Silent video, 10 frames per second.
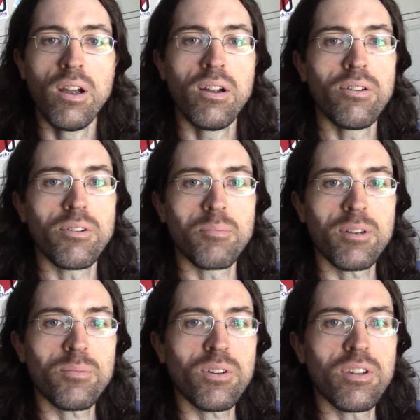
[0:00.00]

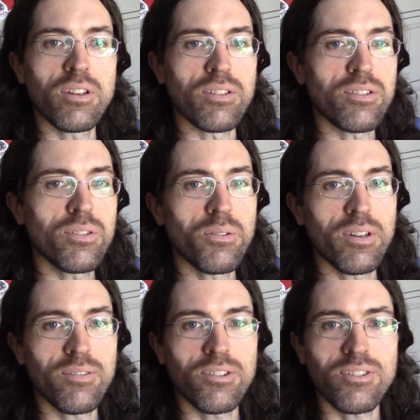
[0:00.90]
"Remember this,
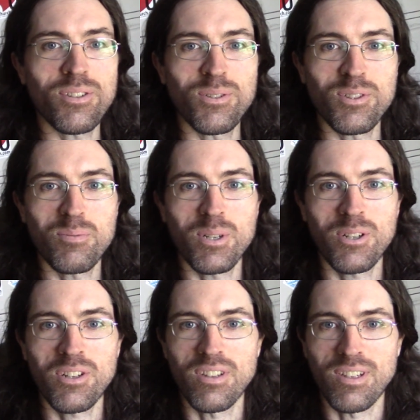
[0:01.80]
whoever sows
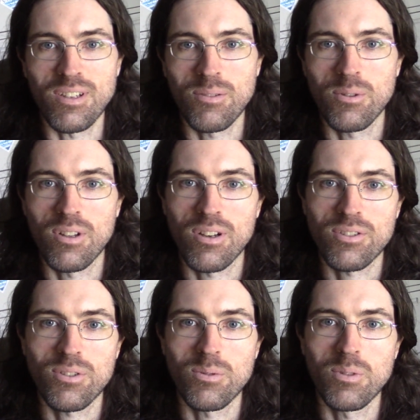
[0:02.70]
sparingly will
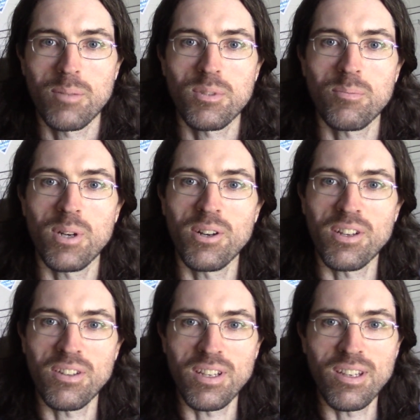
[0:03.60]
also reap
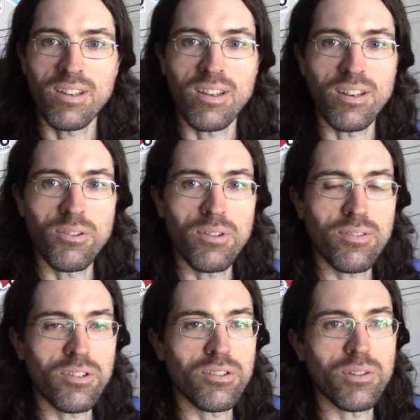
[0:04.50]
sparingly, and
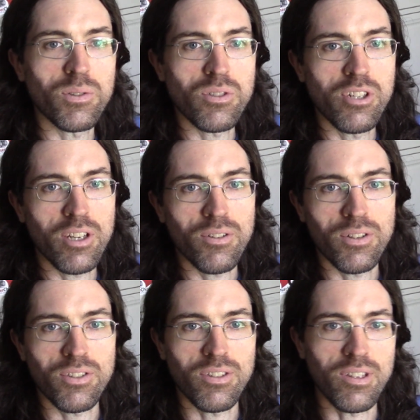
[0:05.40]
whoever sows
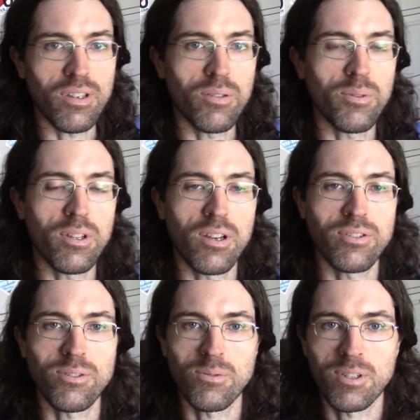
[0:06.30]
generously will
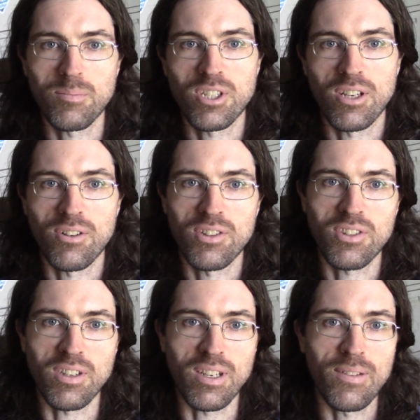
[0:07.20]
also reap
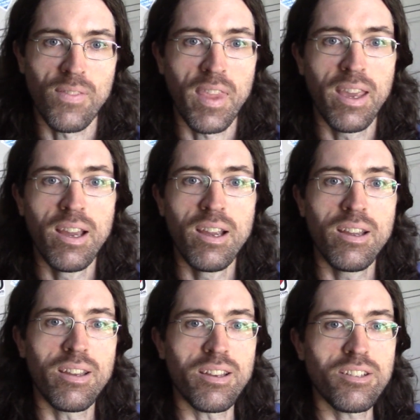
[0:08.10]
generously.
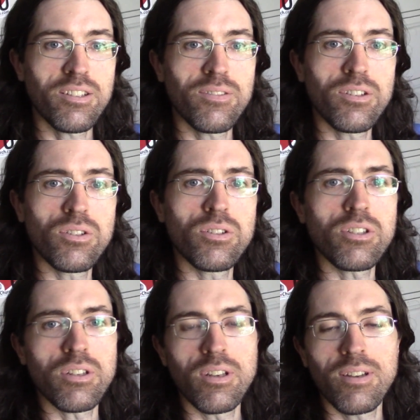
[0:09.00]
Each of you
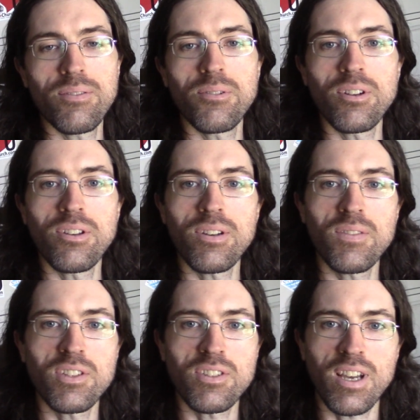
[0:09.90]
should give what you have
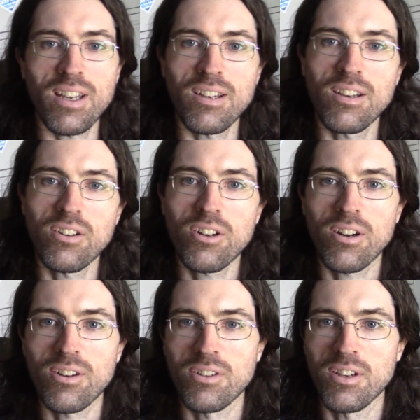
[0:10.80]
decided in your
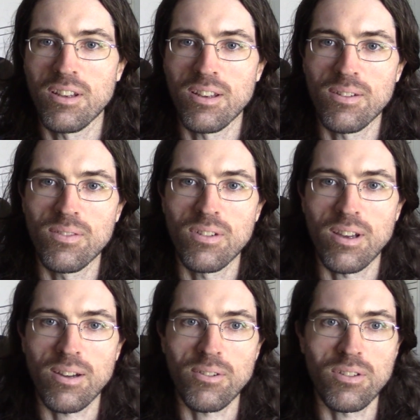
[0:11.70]
heart to give,
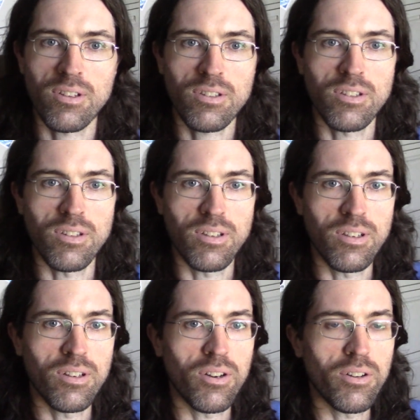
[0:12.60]
not
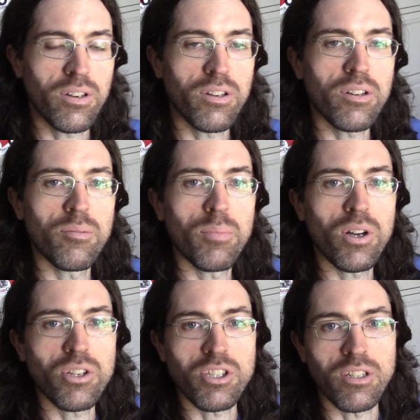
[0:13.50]
reluctantly or under
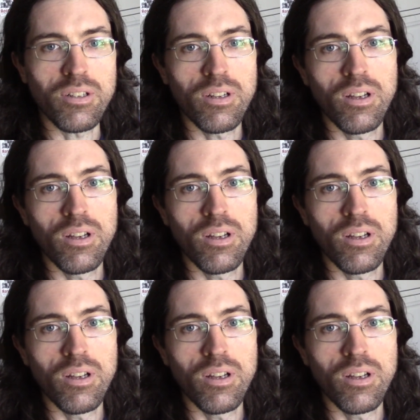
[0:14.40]
compulsion,